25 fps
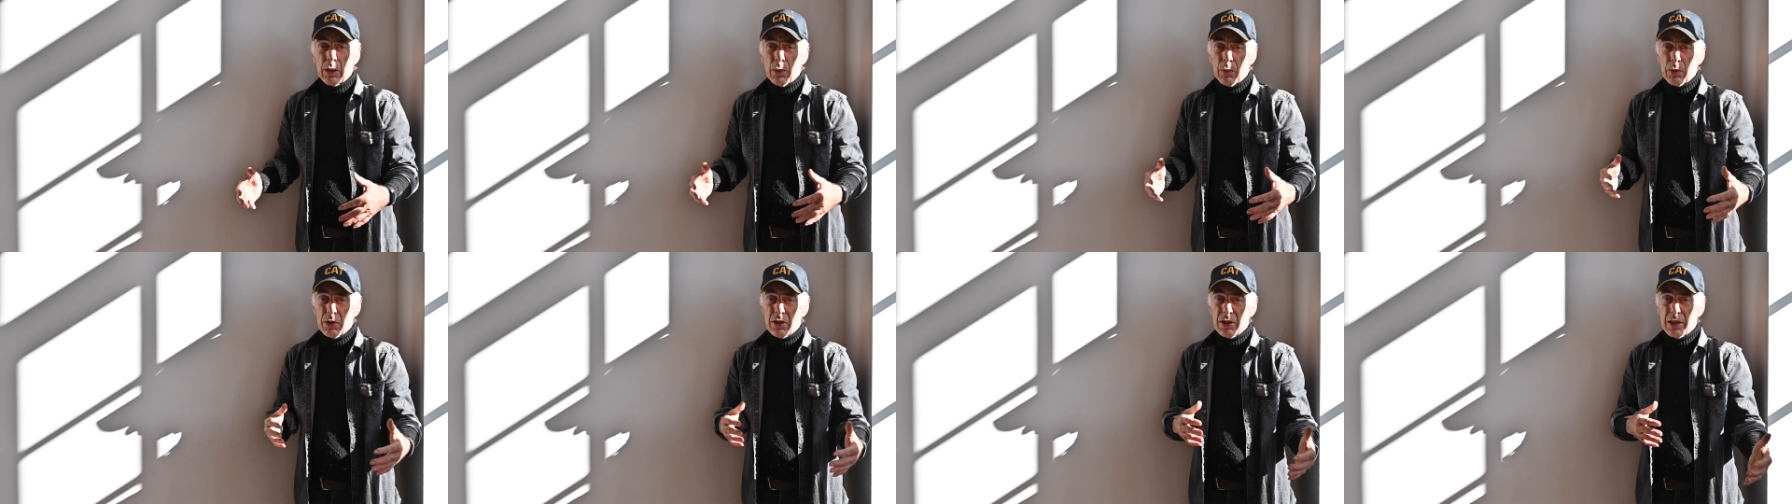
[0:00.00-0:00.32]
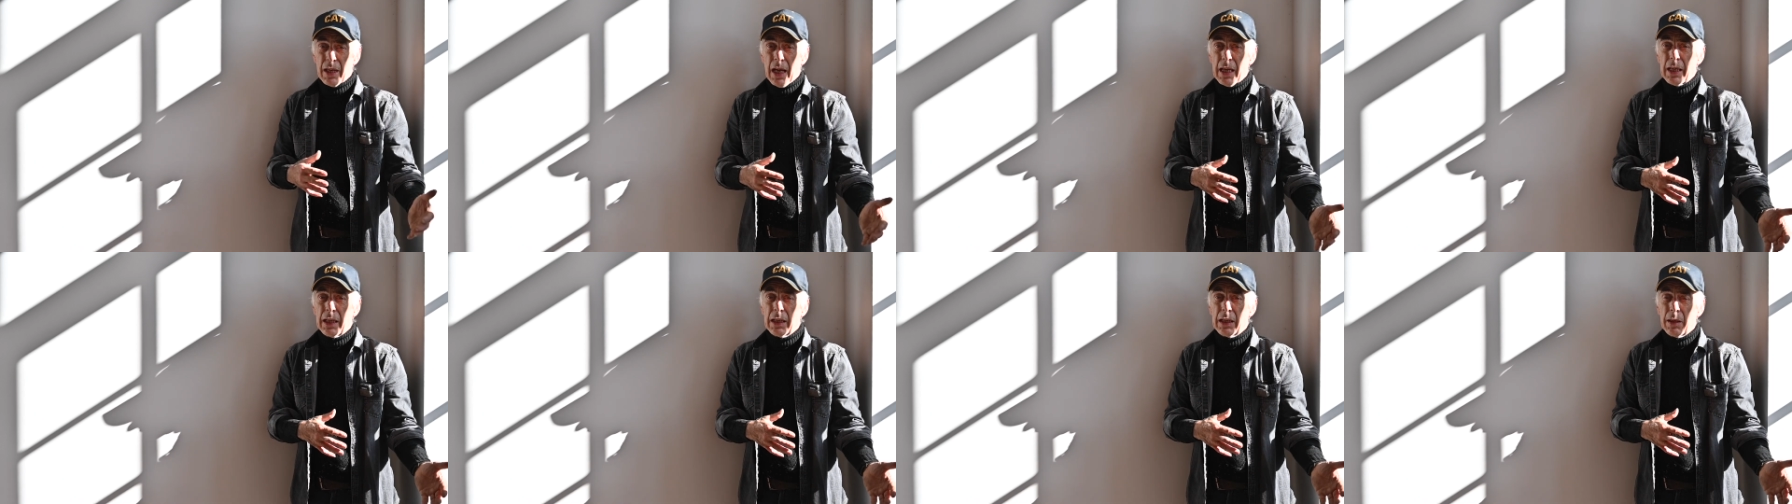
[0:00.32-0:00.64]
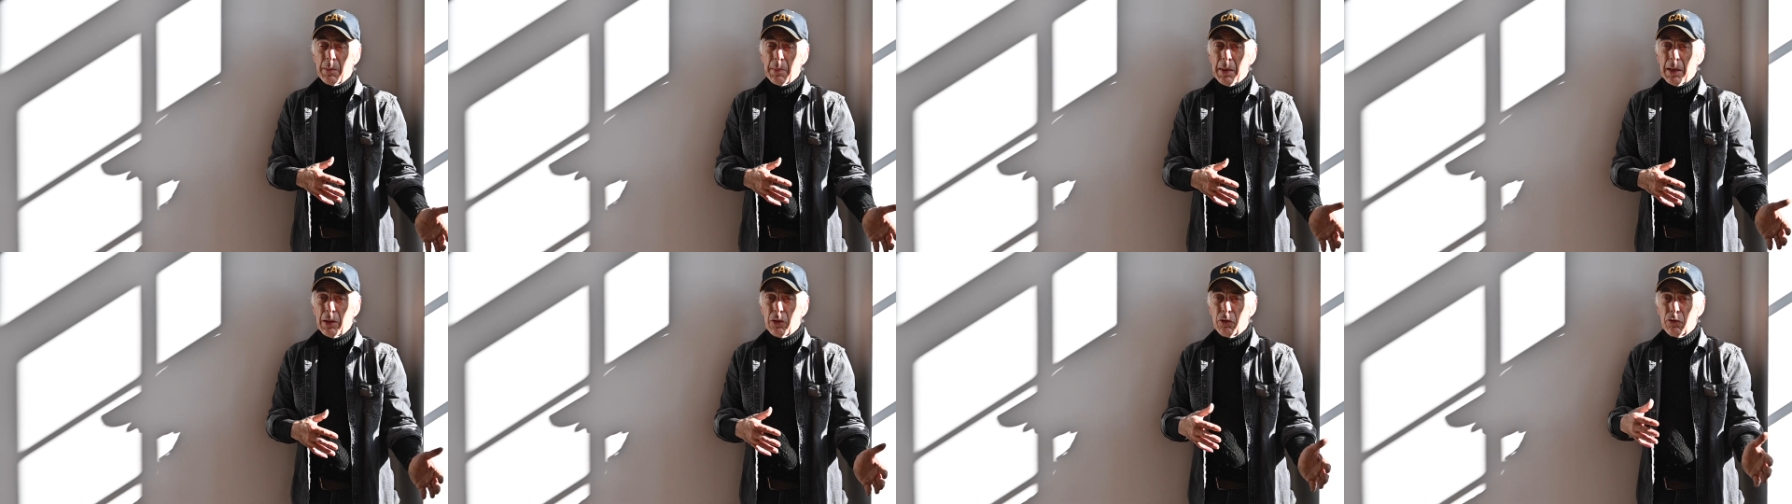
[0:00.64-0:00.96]
I was standing
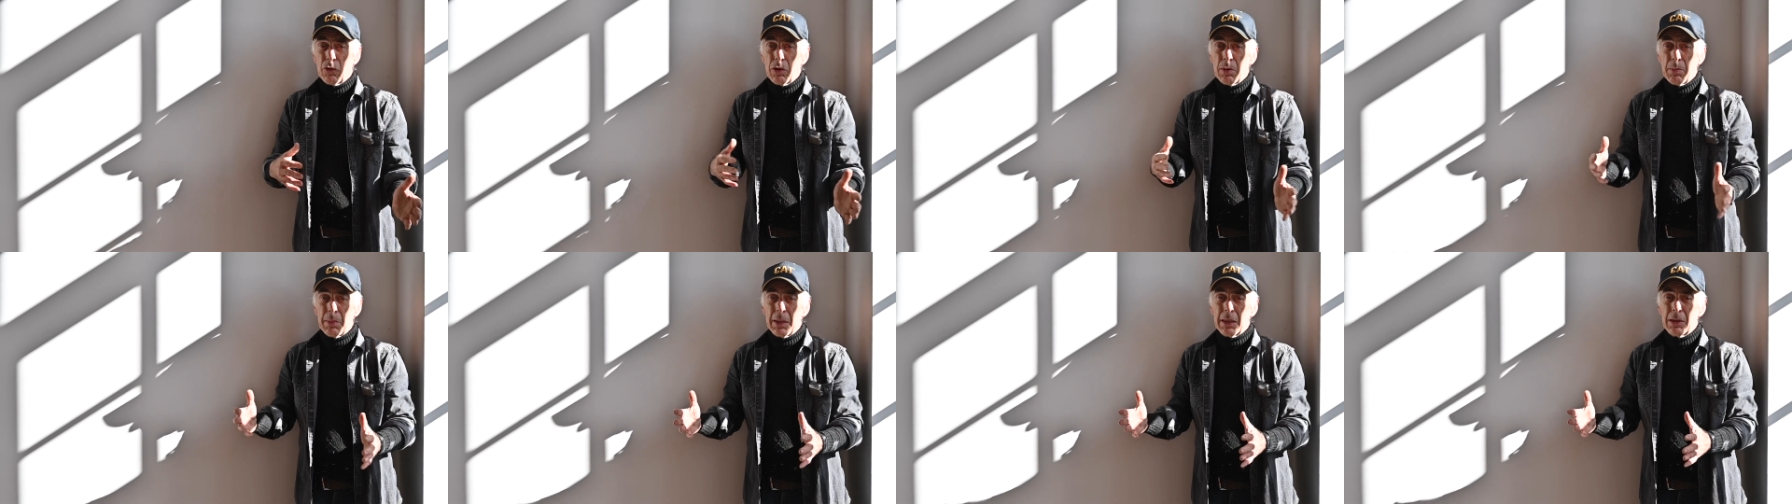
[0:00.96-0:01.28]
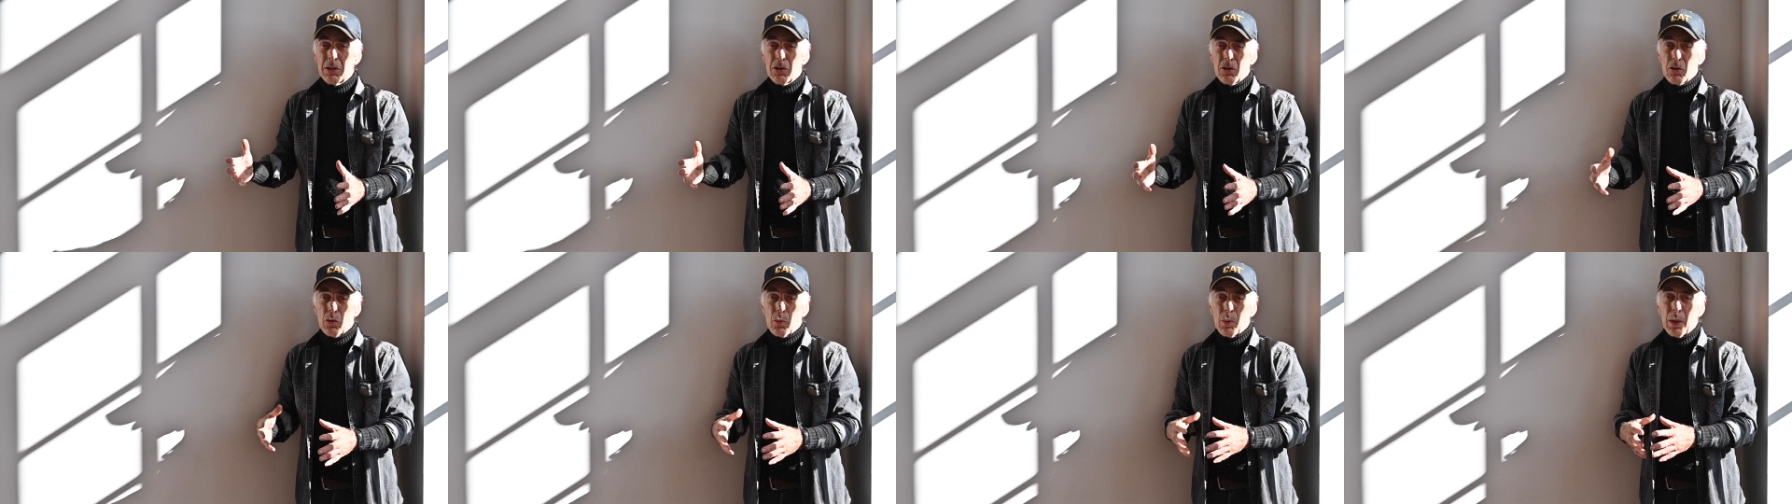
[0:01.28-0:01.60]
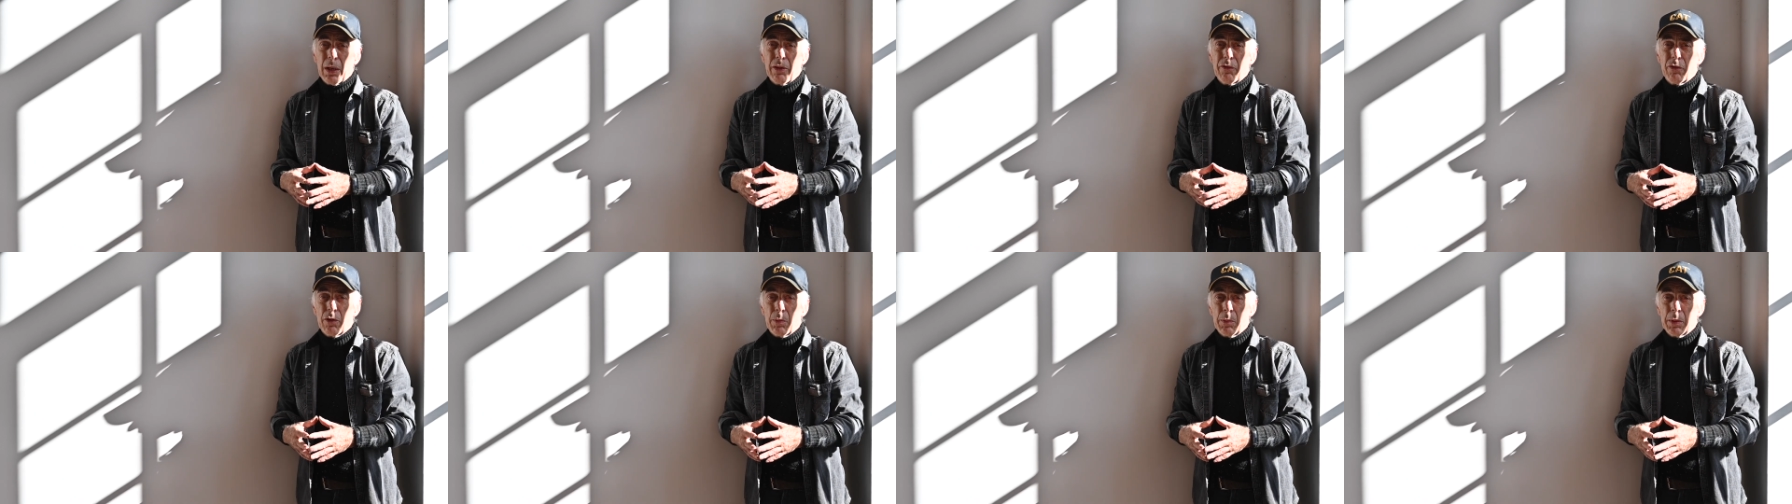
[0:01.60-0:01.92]
about three meters
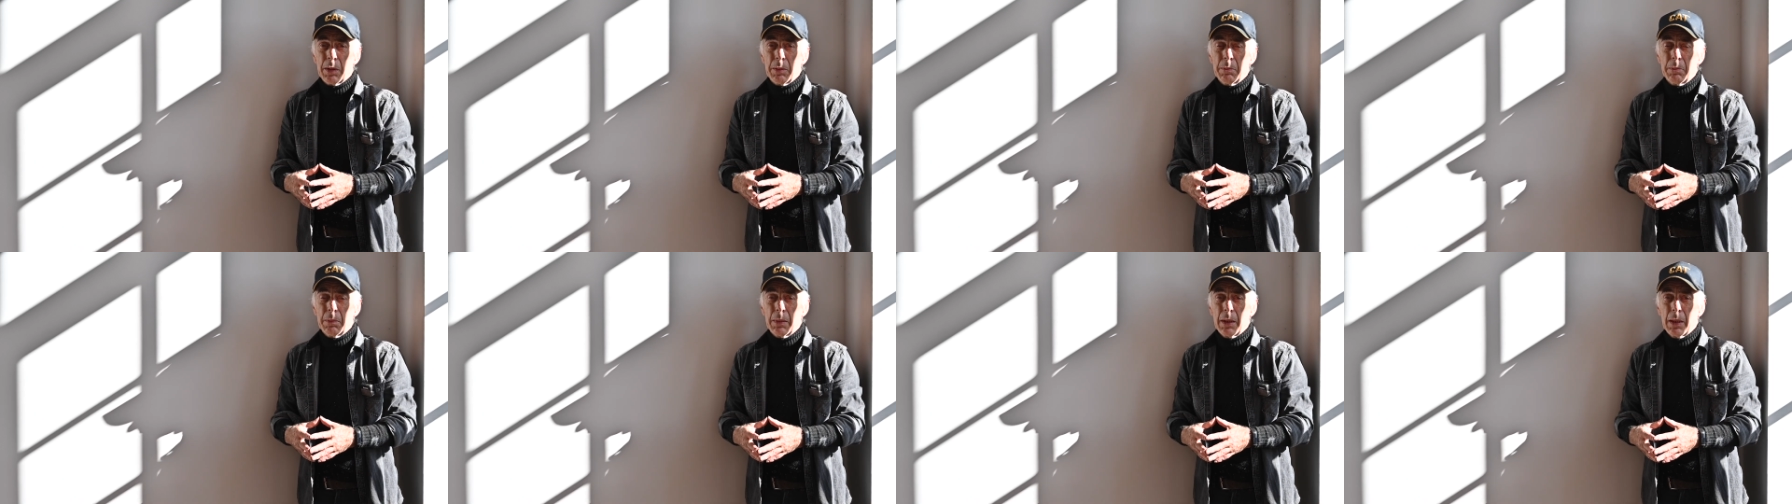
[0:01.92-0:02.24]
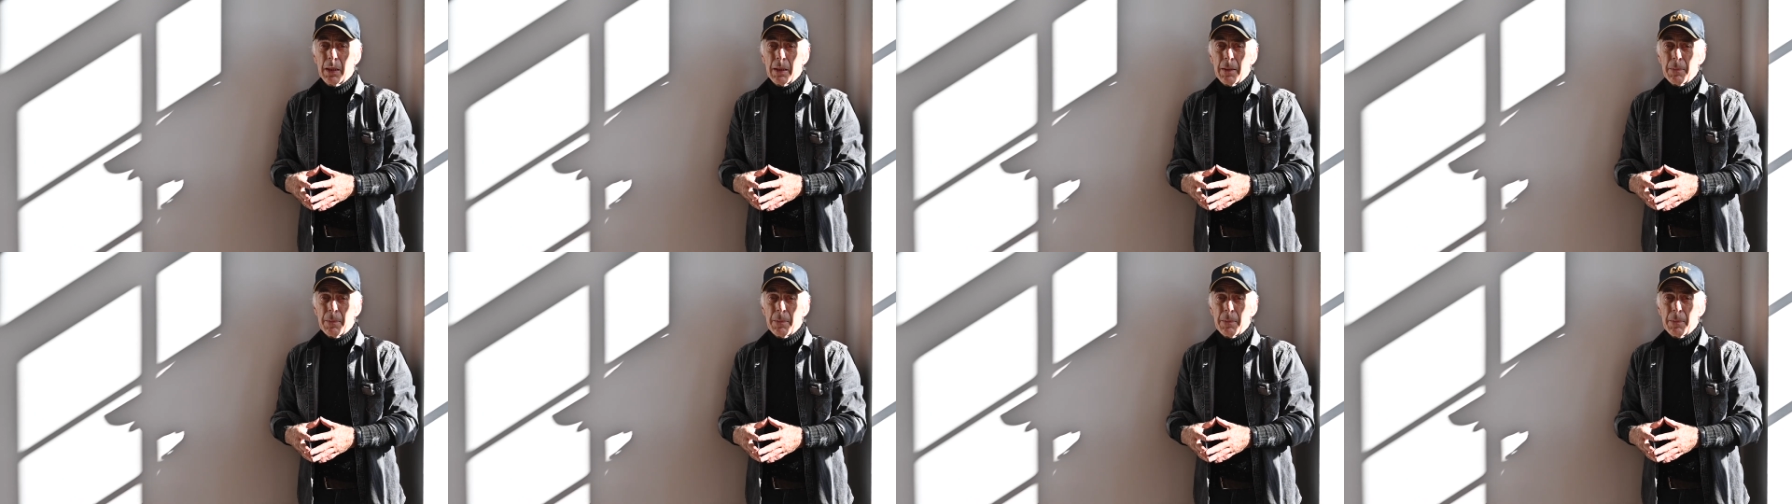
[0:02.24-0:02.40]
away from them.